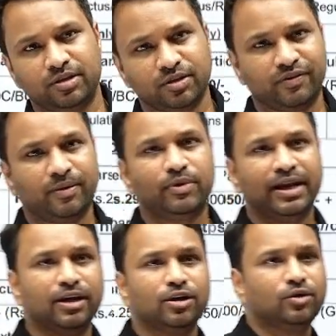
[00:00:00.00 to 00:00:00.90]
So, if I'm
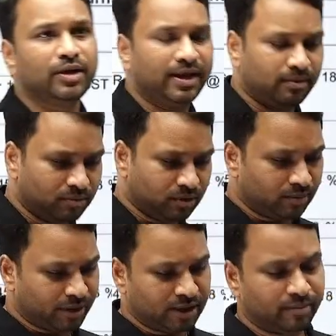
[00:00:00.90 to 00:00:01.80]
telling you today,
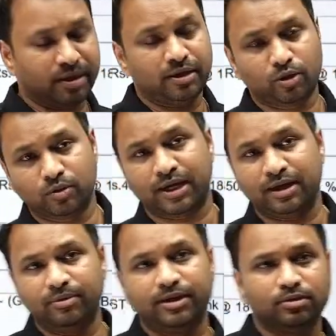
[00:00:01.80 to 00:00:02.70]
mandir man, ikku
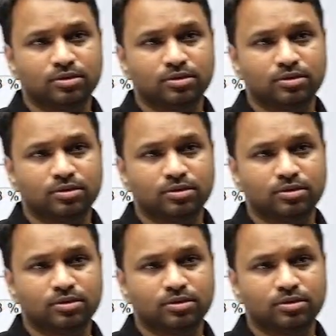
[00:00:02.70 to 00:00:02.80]
time ledo.